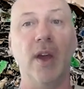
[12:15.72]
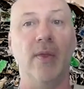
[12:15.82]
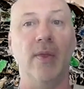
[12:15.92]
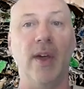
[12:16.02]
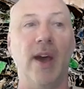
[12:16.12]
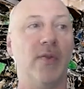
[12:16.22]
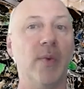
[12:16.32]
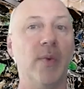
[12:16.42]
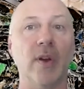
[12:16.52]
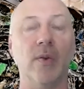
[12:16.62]
And that's
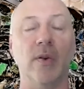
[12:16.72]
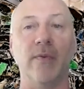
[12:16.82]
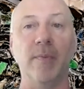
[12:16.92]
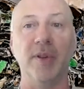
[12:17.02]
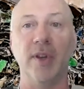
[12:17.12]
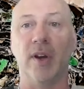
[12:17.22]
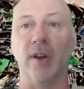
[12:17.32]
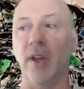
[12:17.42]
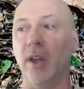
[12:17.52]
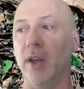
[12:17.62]
really cool. And
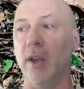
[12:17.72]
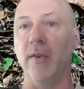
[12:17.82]
particularly